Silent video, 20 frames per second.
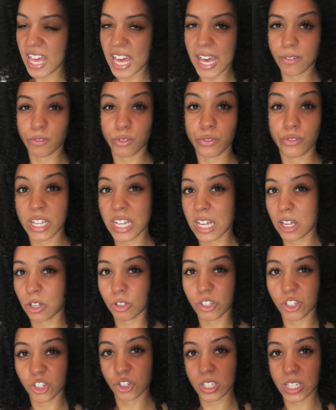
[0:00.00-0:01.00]
Everything
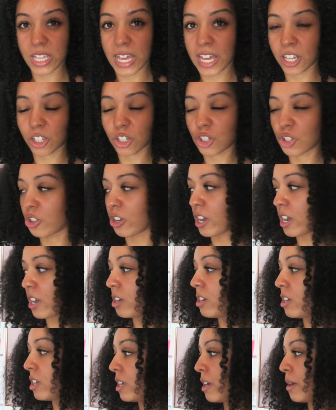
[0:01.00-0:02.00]
else is just extra.